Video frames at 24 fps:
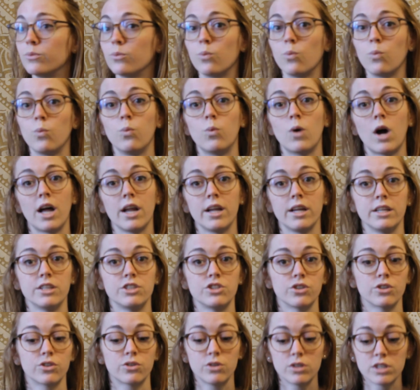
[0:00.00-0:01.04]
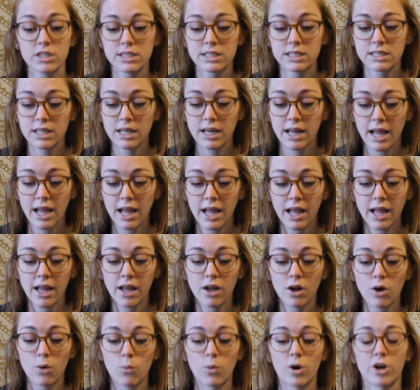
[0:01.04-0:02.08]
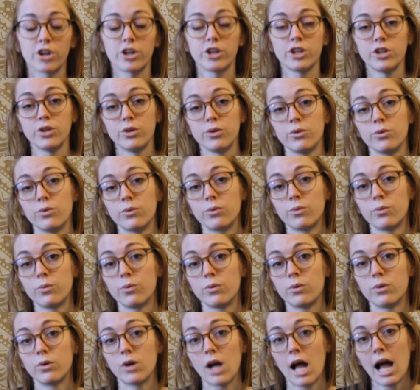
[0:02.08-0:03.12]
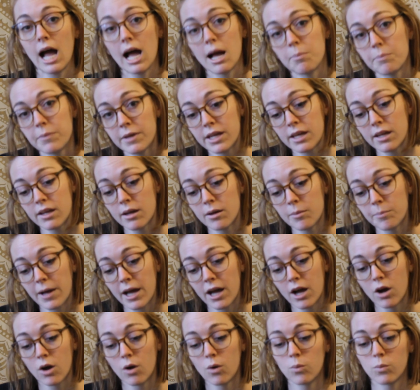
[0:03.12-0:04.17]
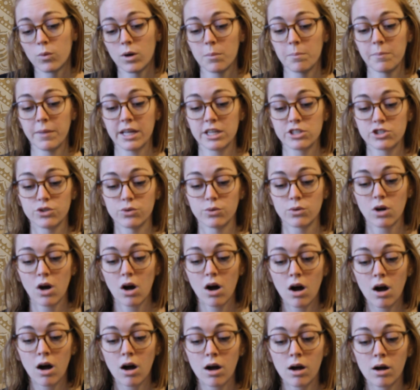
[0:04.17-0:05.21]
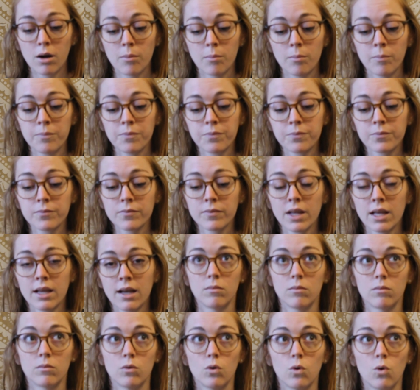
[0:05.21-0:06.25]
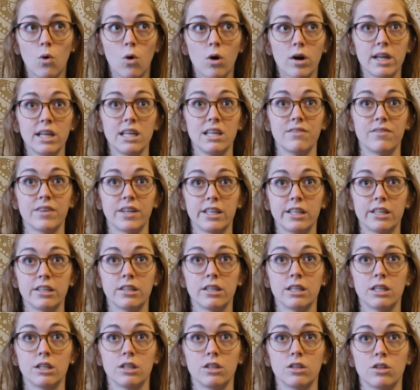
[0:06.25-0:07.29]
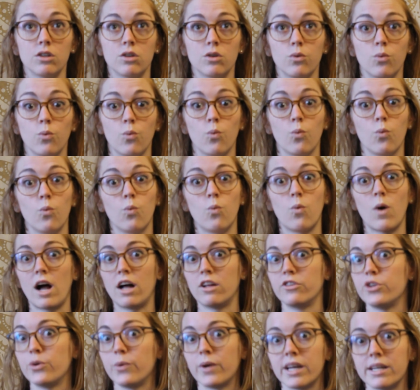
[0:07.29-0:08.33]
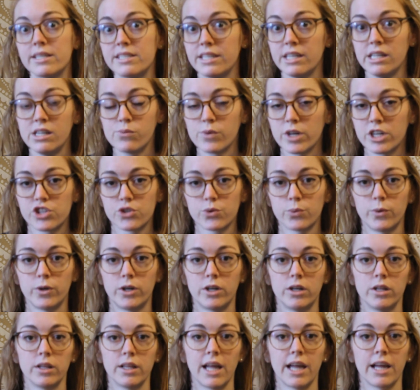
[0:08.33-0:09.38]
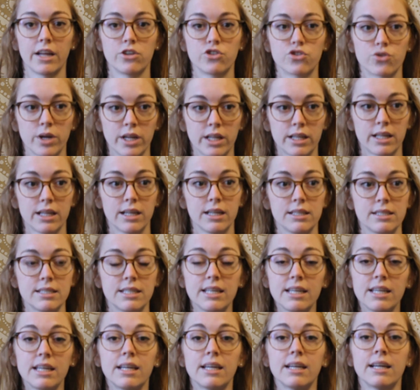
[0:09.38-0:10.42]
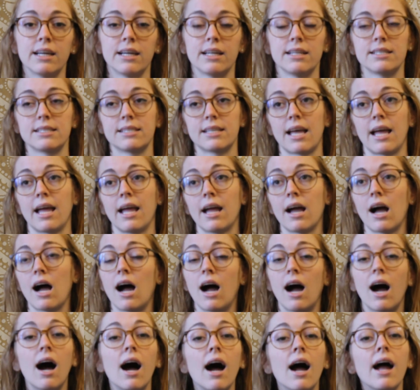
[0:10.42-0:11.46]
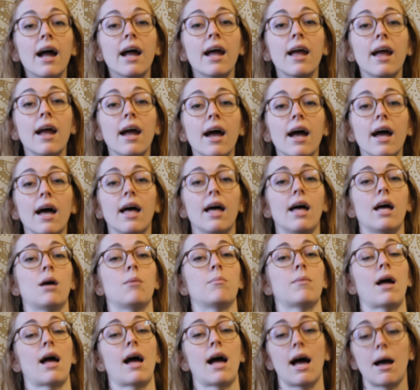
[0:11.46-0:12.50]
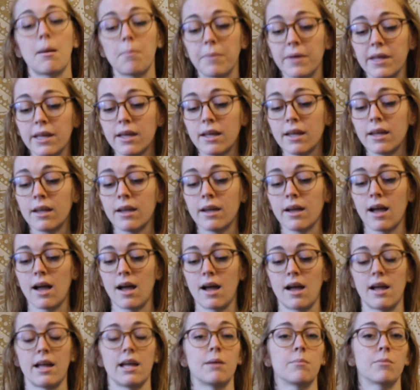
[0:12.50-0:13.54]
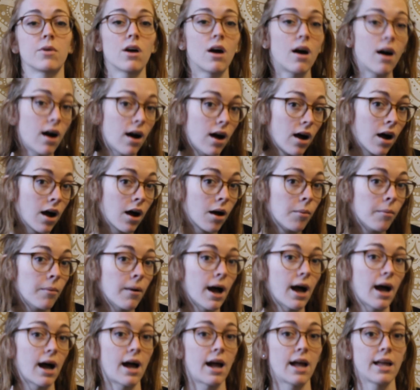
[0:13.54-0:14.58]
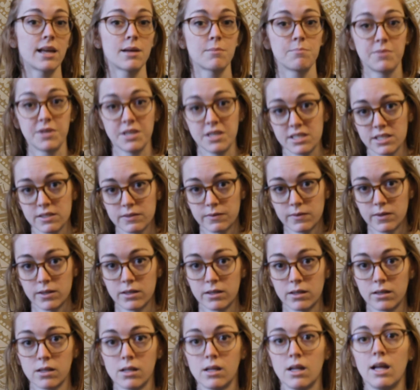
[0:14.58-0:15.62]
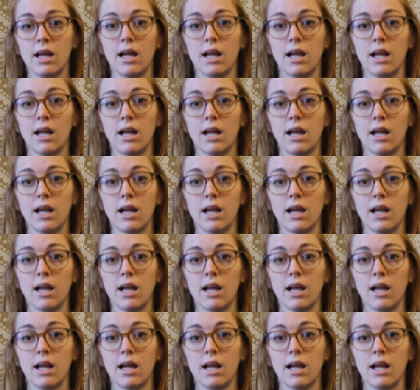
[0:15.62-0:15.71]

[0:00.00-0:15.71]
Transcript: what is your goals today? What are you happy about? What makes you calm? Or even while doing a tea ritual, like drink tea and say, I am happy, I am calm, I am peaceful,